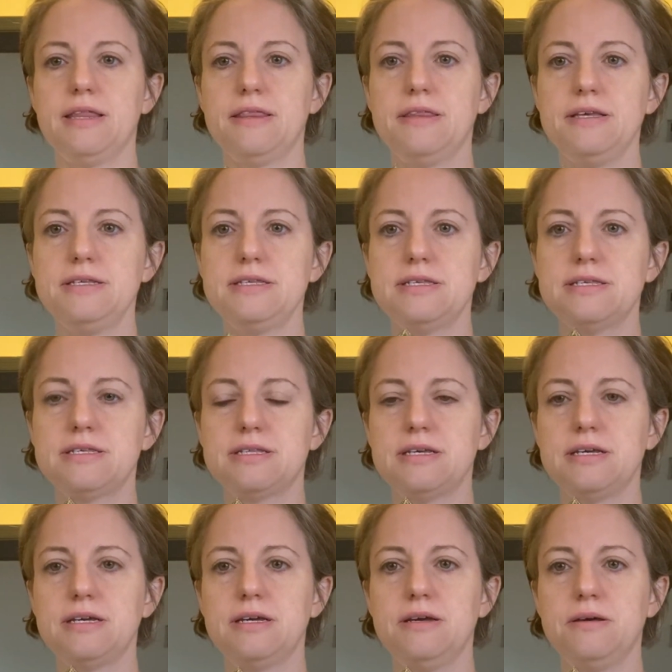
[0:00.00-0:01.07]
This is
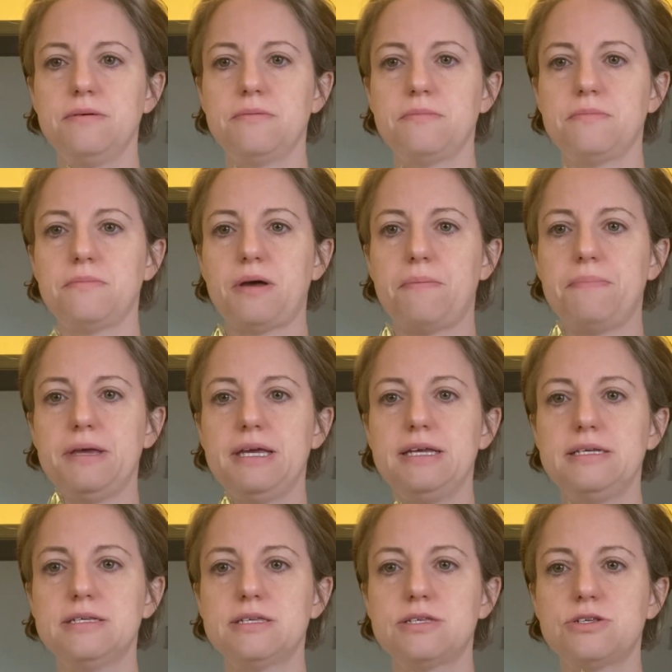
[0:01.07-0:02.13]
a
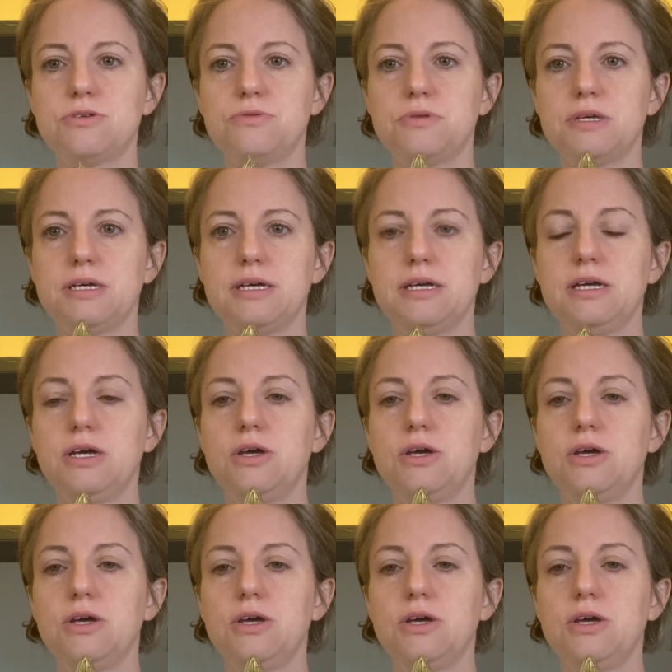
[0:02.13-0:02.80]
piece to